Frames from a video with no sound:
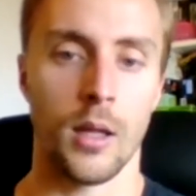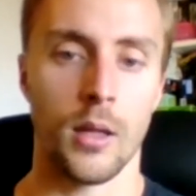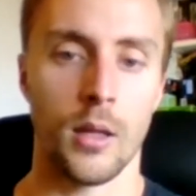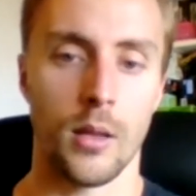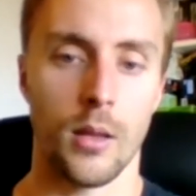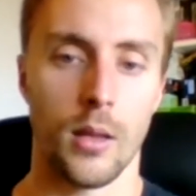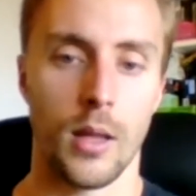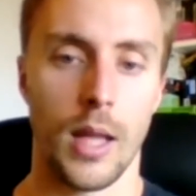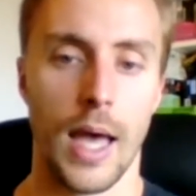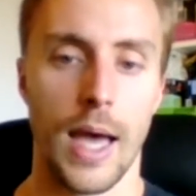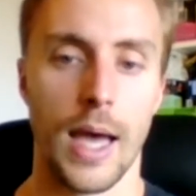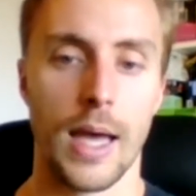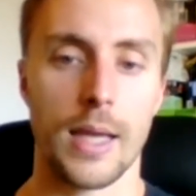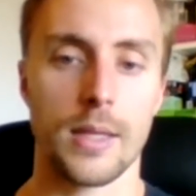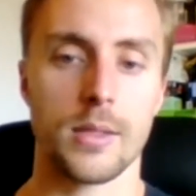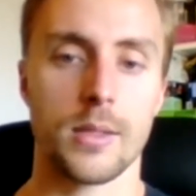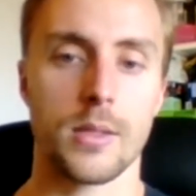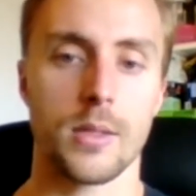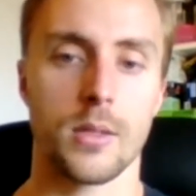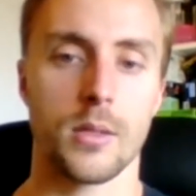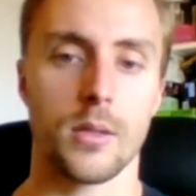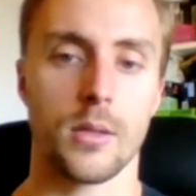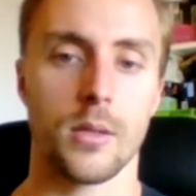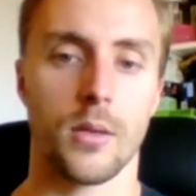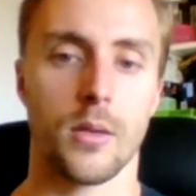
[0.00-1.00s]

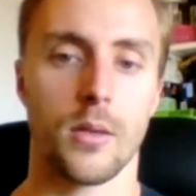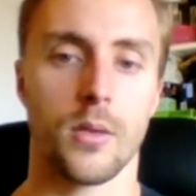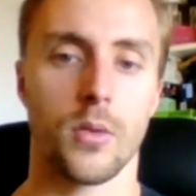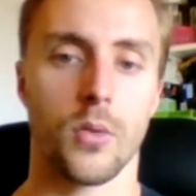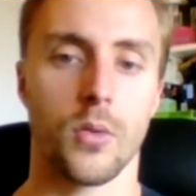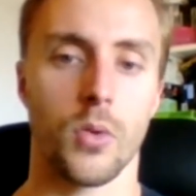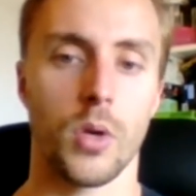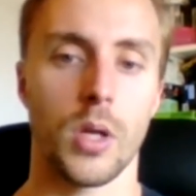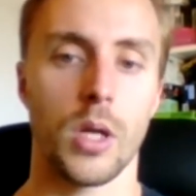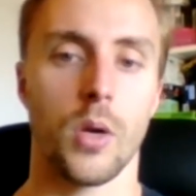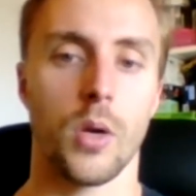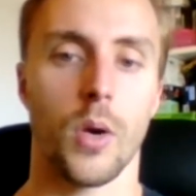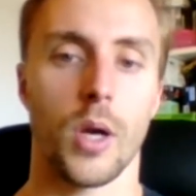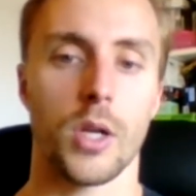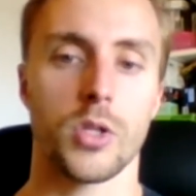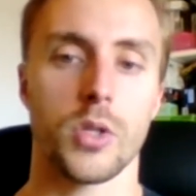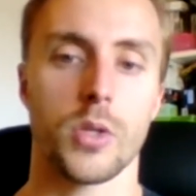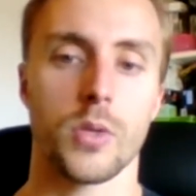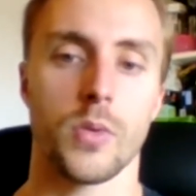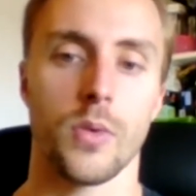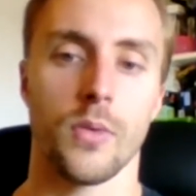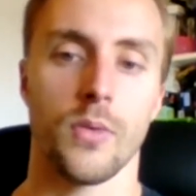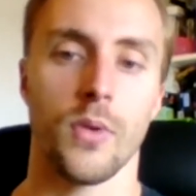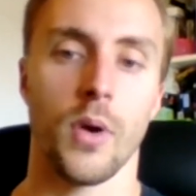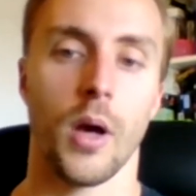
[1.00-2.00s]
Last three
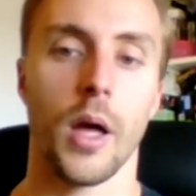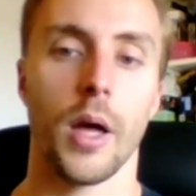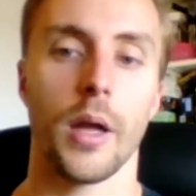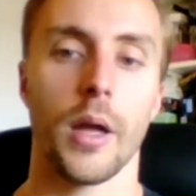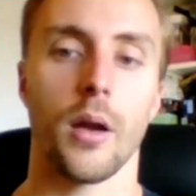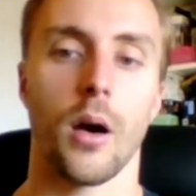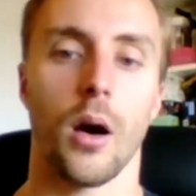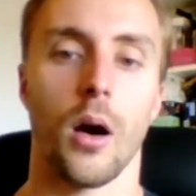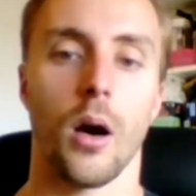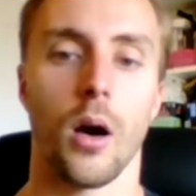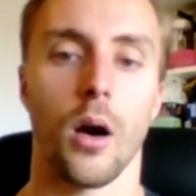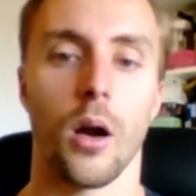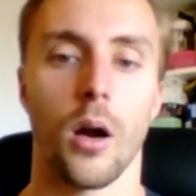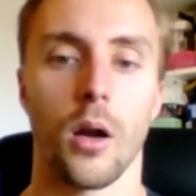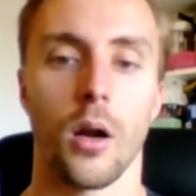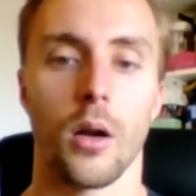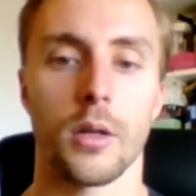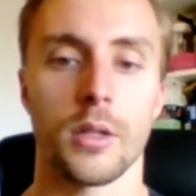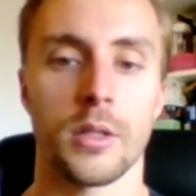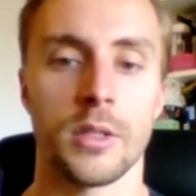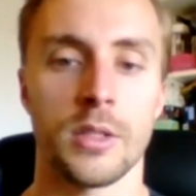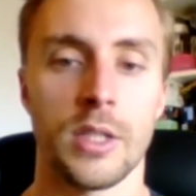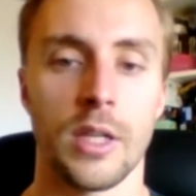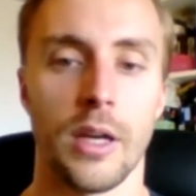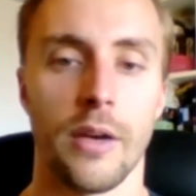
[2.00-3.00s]
questions we've got
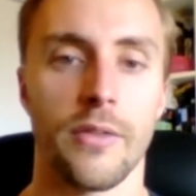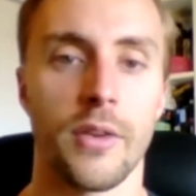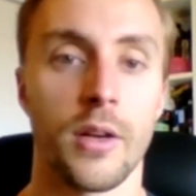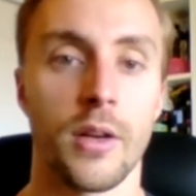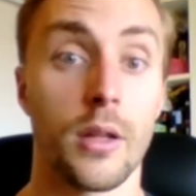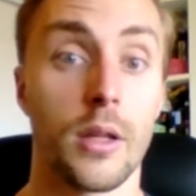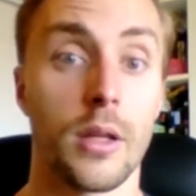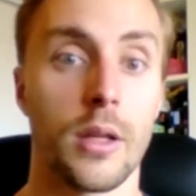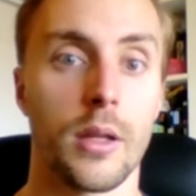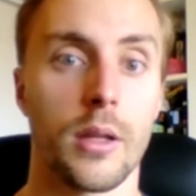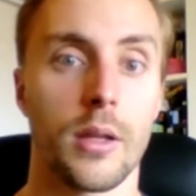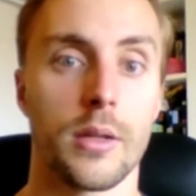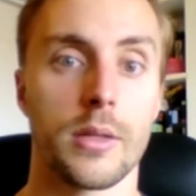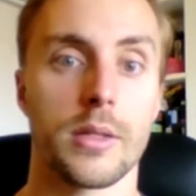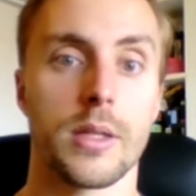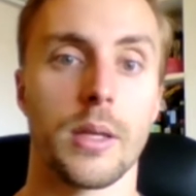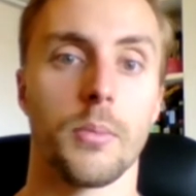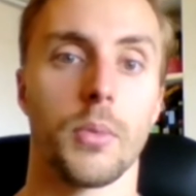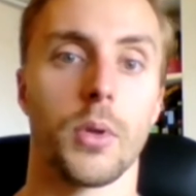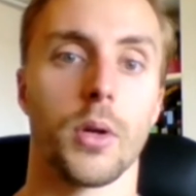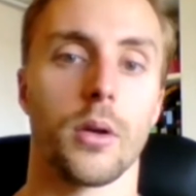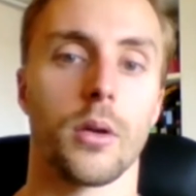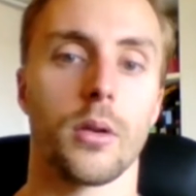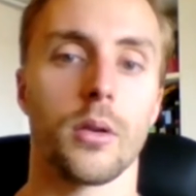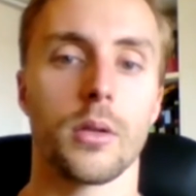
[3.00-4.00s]
are definitely a little
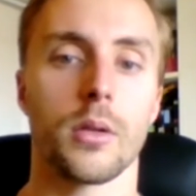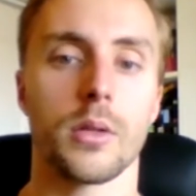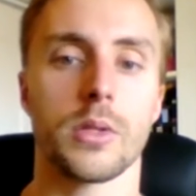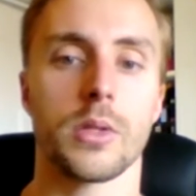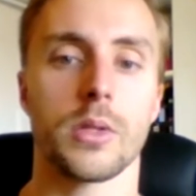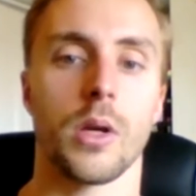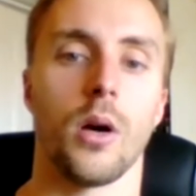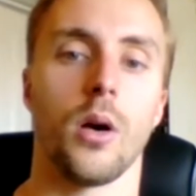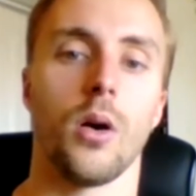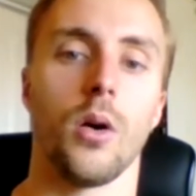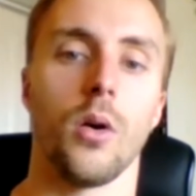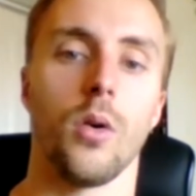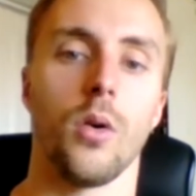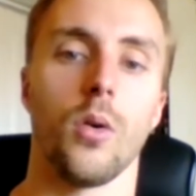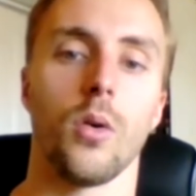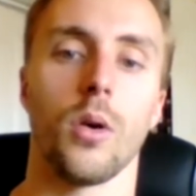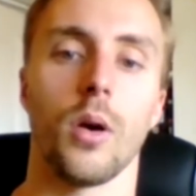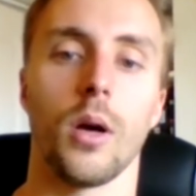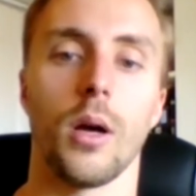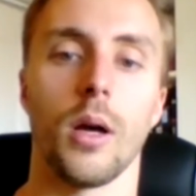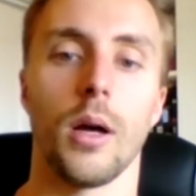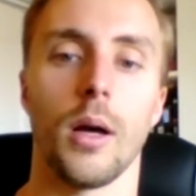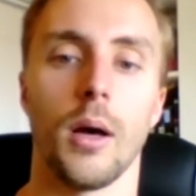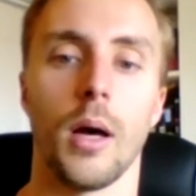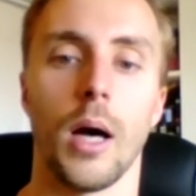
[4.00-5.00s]
simpler.
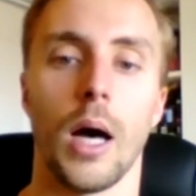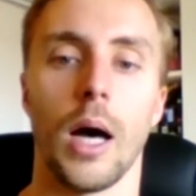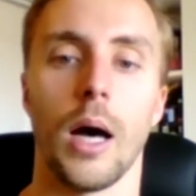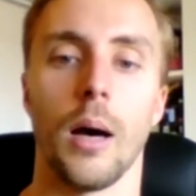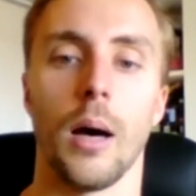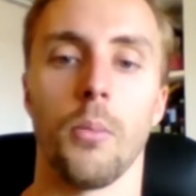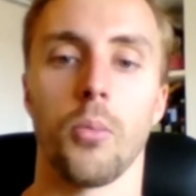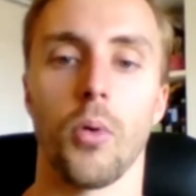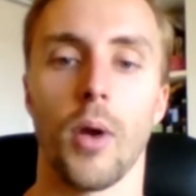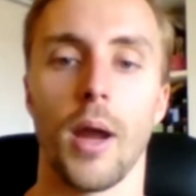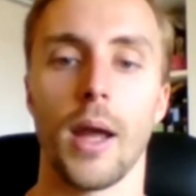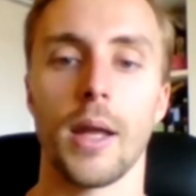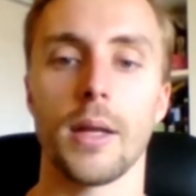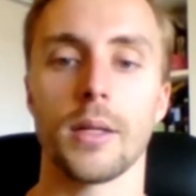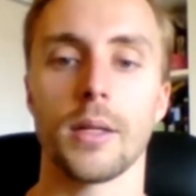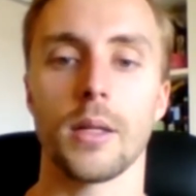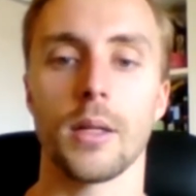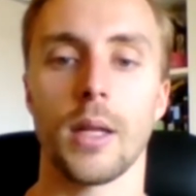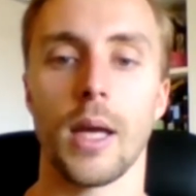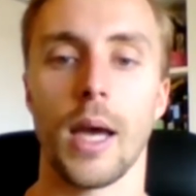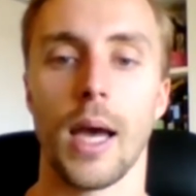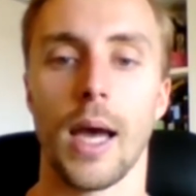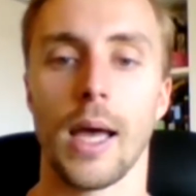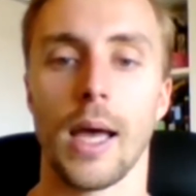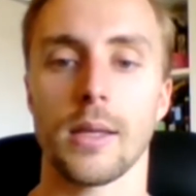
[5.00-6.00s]
So
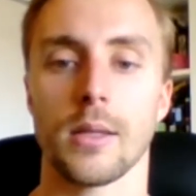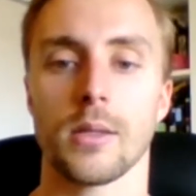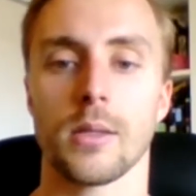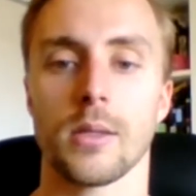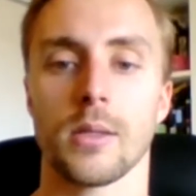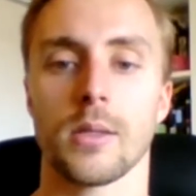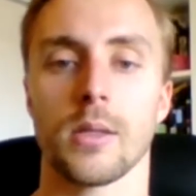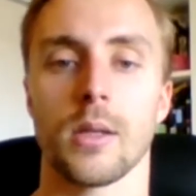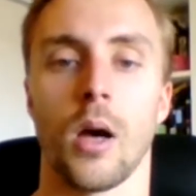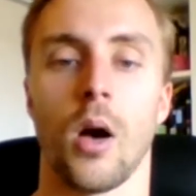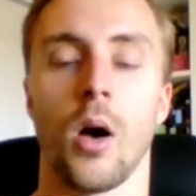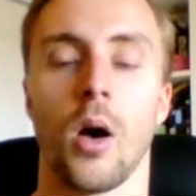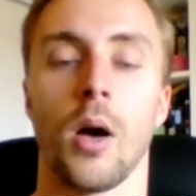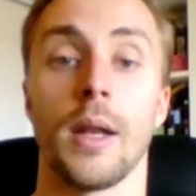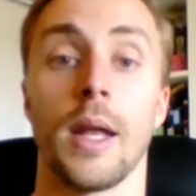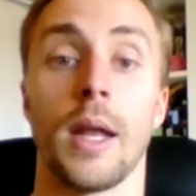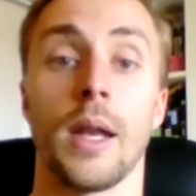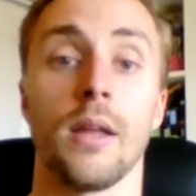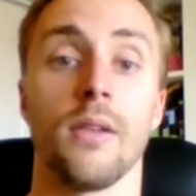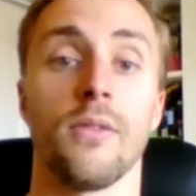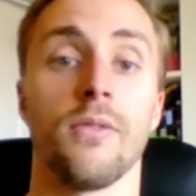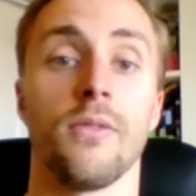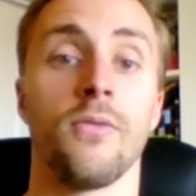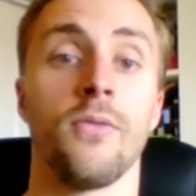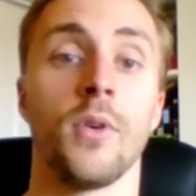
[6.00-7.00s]
Brandon asks on
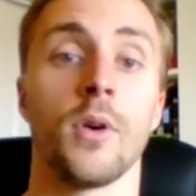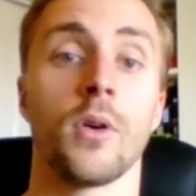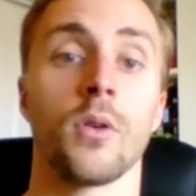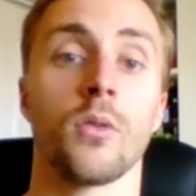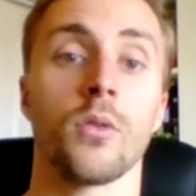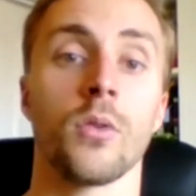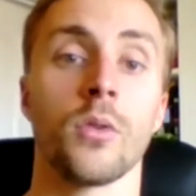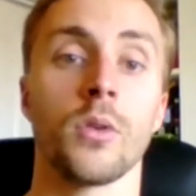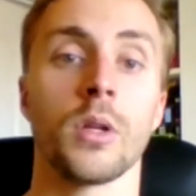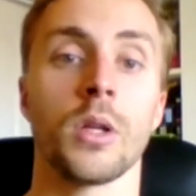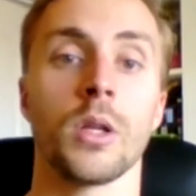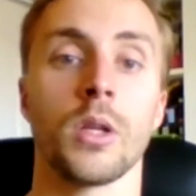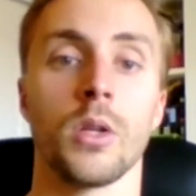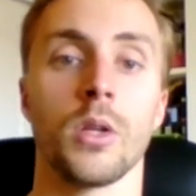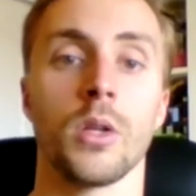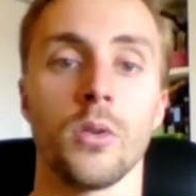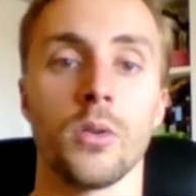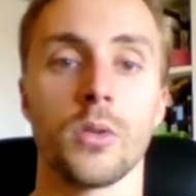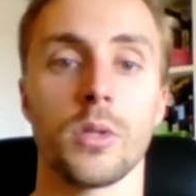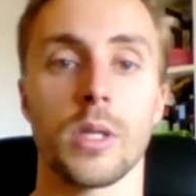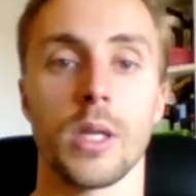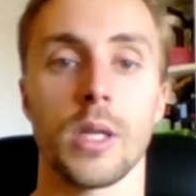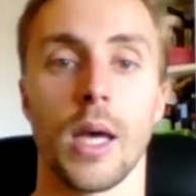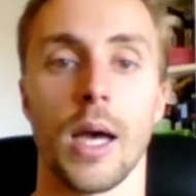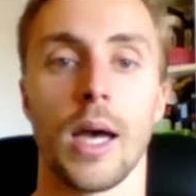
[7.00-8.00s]
any foot rooting
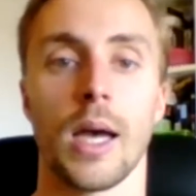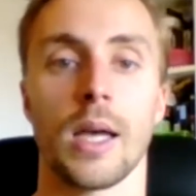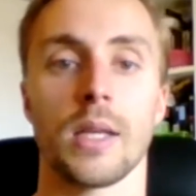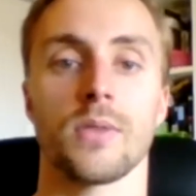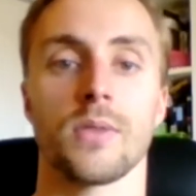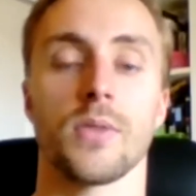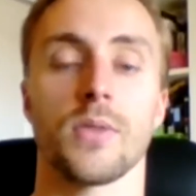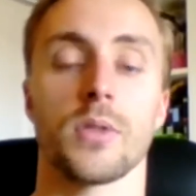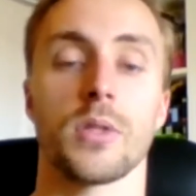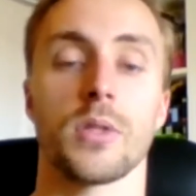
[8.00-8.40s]
cues he has for